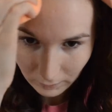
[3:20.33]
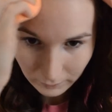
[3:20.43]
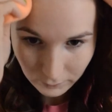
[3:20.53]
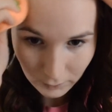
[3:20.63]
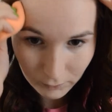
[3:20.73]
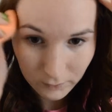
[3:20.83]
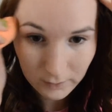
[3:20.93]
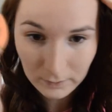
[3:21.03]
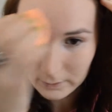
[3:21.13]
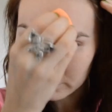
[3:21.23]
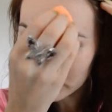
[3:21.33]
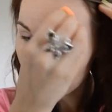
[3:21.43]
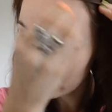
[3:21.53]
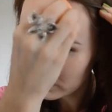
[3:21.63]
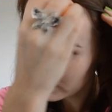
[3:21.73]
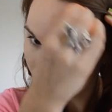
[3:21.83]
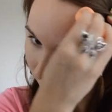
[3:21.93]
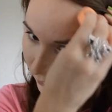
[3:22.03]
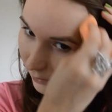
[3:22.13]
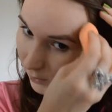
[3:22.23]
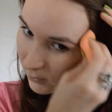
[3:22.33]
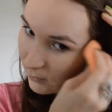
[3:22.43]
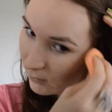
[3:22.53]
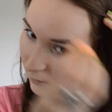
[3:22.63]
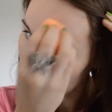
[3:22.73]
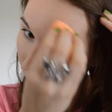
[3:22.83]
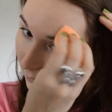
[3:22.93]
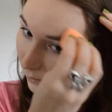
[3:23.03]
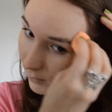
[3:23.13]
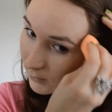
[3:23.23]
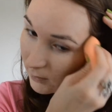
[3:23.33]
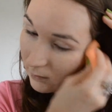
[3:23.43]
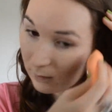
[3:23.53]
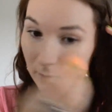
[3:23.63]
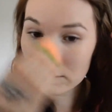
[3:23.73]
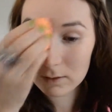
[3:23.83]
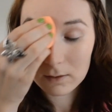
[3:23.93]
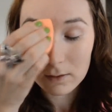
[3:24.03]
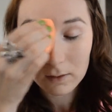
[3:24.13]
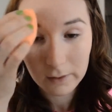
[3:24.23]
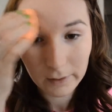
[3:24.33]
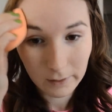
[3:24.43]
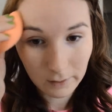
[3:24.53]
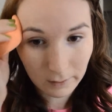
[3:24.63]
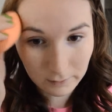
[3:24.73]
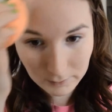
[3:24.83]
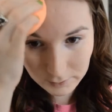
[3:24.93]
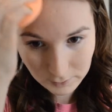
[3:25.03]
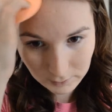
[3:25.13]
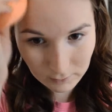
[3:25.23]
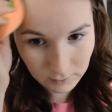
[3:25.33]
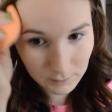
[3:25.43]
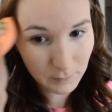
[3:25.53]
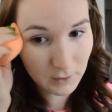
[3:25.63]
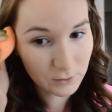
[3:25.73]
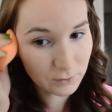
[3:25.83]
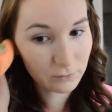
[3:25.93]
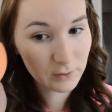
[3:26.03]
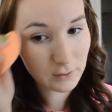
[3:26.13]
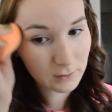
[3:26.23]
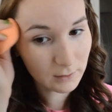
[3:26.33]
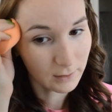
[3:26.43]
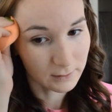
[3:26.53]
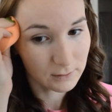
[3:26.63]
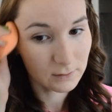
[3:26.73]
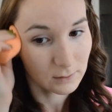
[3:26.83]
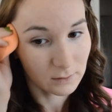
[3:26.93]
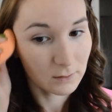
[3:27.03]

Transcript: I know that the beauty blenders cost a lot, and this sponge is really nice.